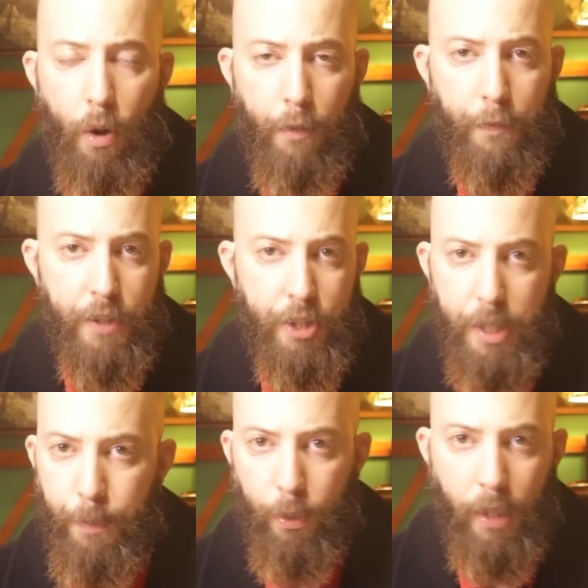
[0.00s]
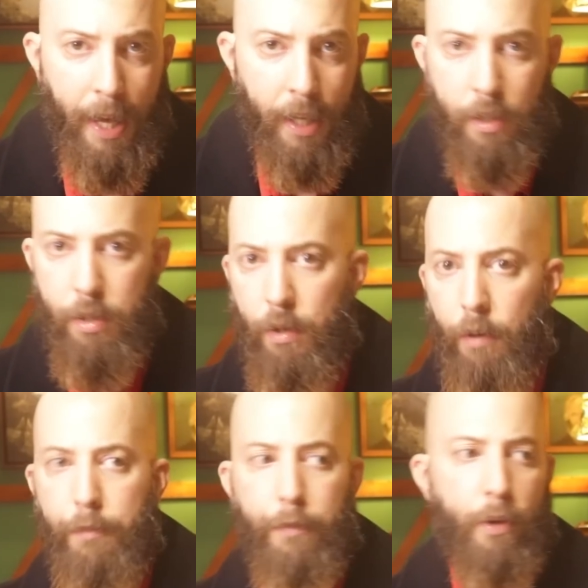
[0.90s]
of simple acts
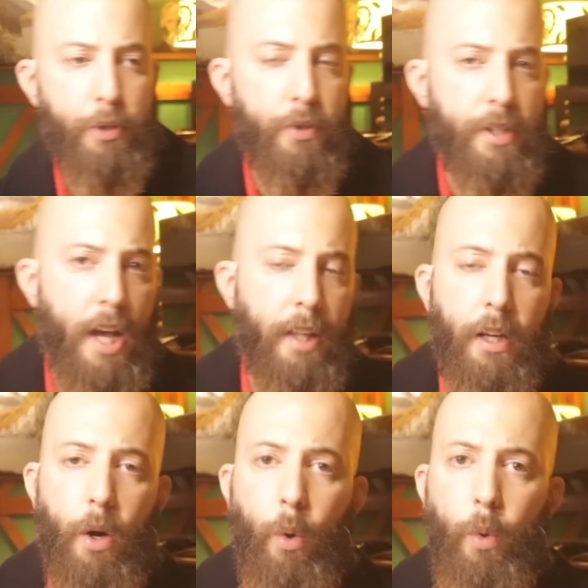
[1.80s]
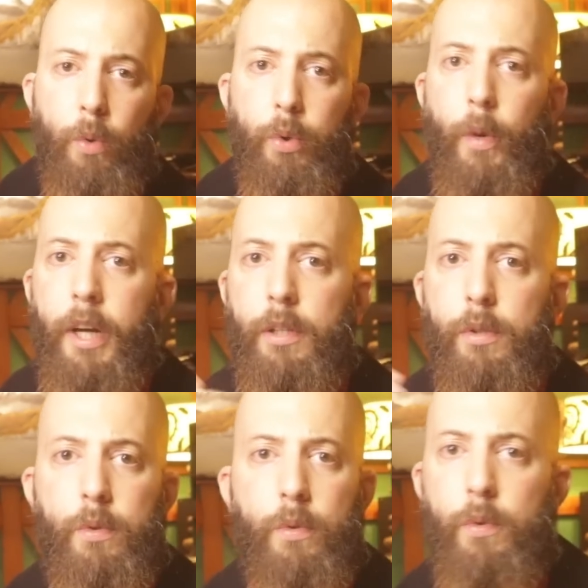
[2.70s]
of fortune-telling all the way
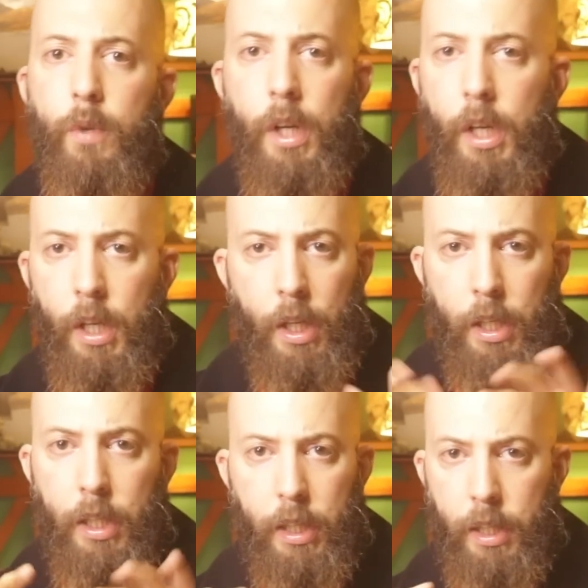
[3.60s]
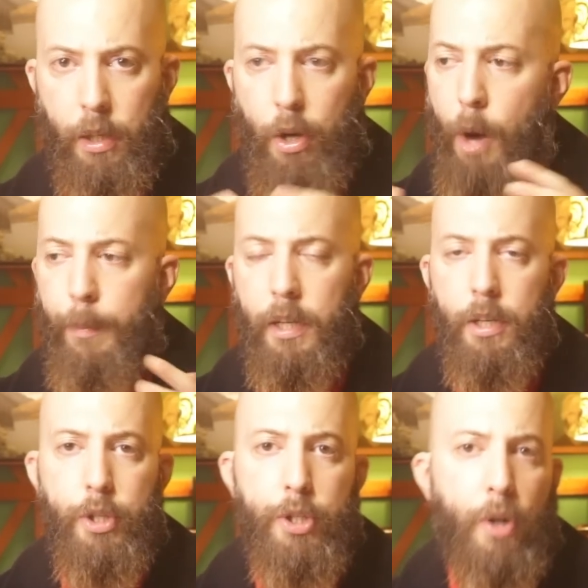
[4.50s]
to
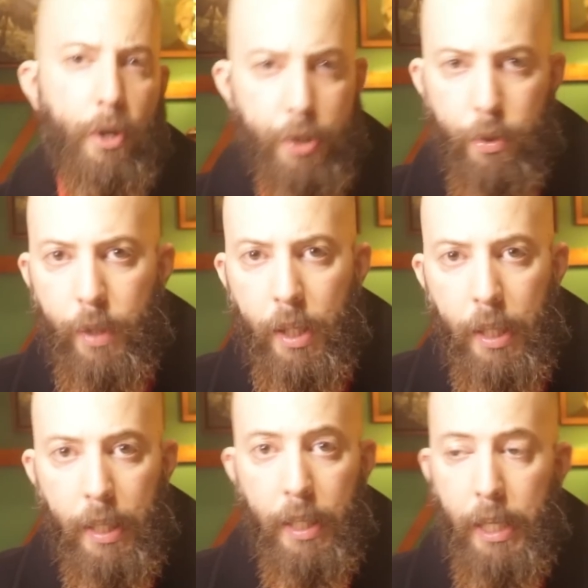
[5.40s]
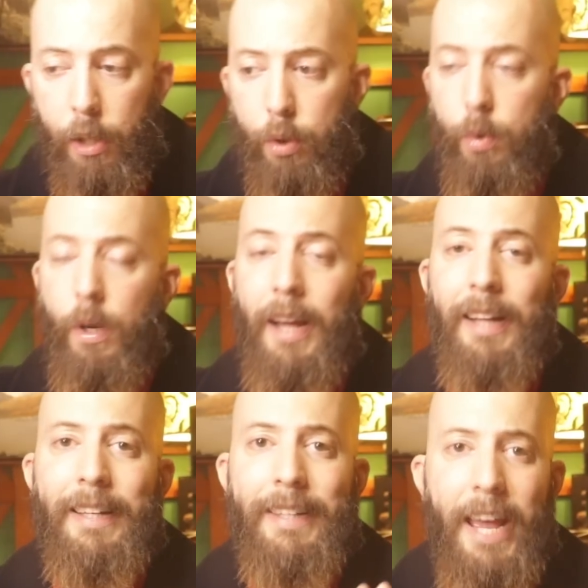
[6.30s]
common sorcery into
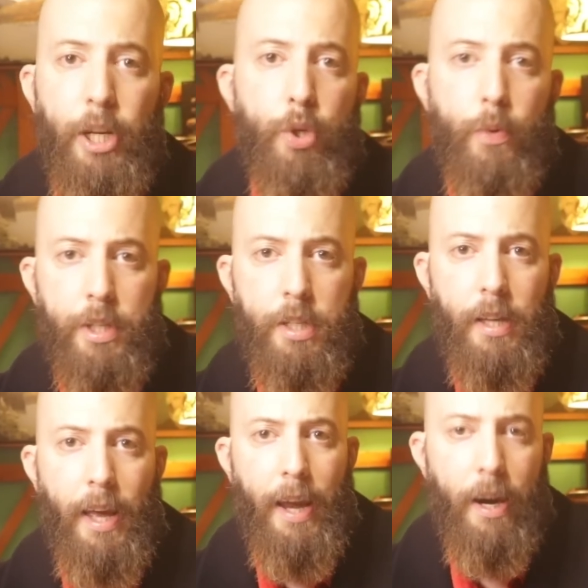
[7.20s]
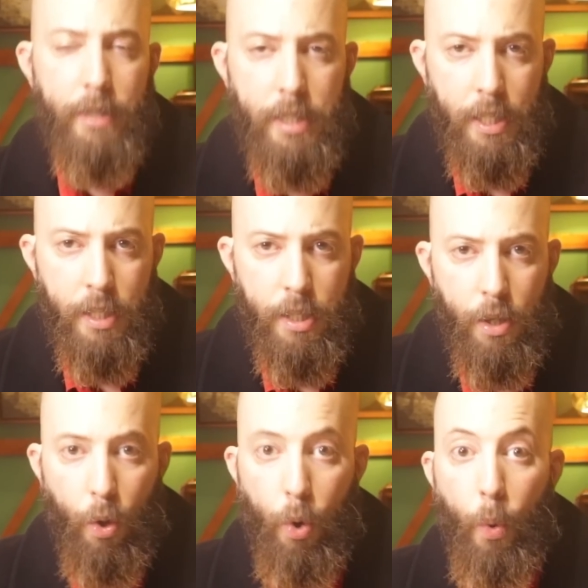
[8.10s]
dangerous
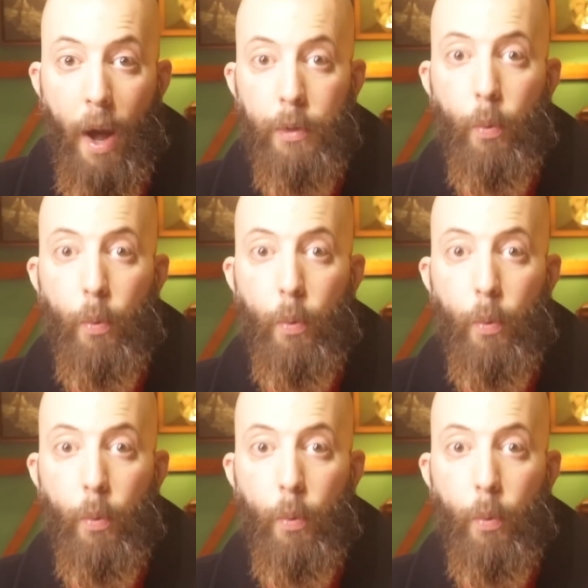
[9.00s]
heretics who had